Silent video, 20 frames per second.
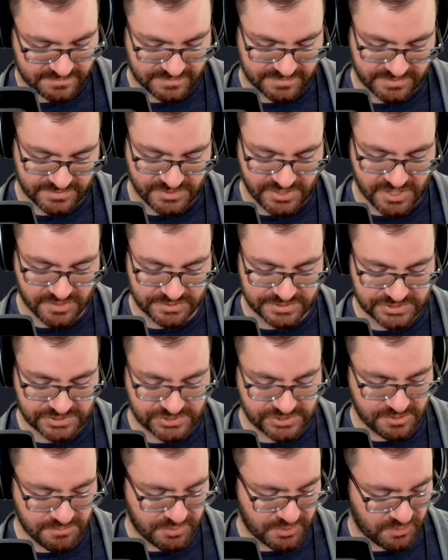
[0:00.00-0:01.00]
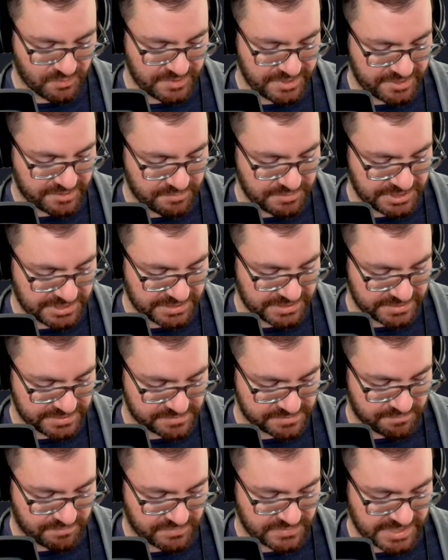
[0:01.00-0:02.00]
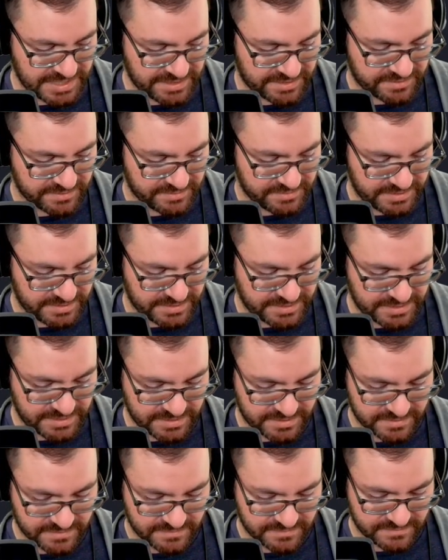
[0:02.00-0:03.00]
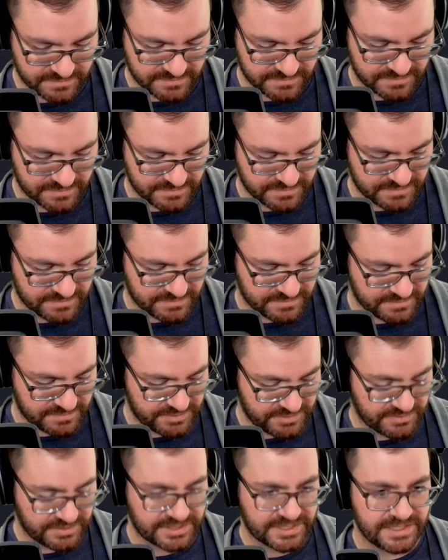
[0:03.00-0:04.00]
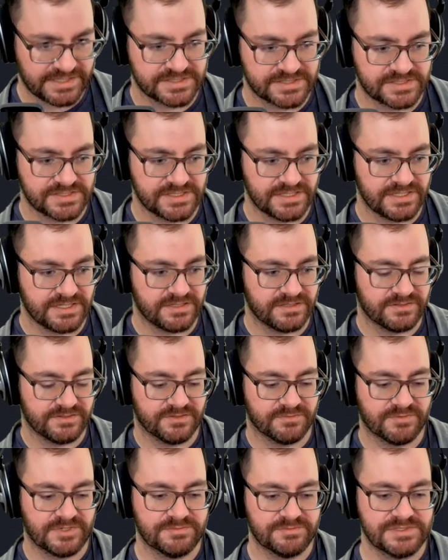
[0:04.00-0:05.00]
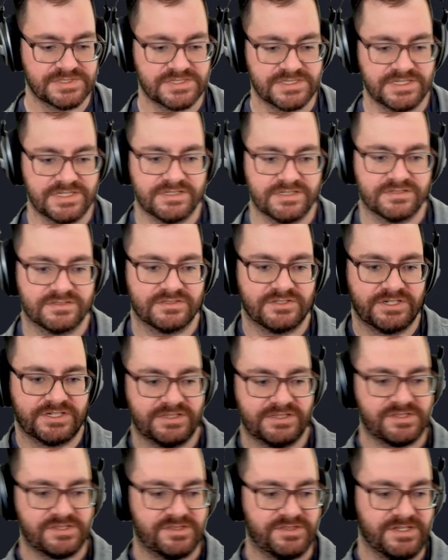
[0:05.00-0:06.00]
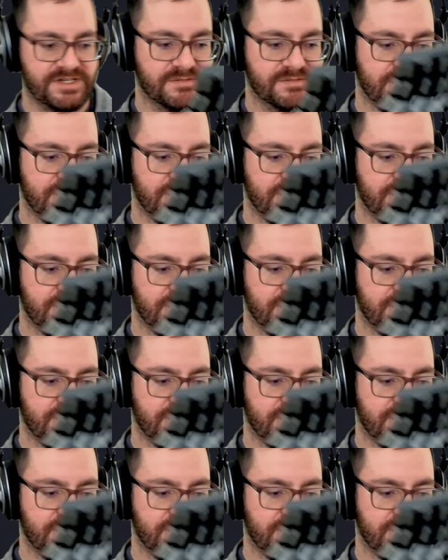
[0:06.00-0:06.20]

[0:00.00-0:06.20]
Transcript: no, it's super weird because like you can kind of see, you can probably see, look at the thumb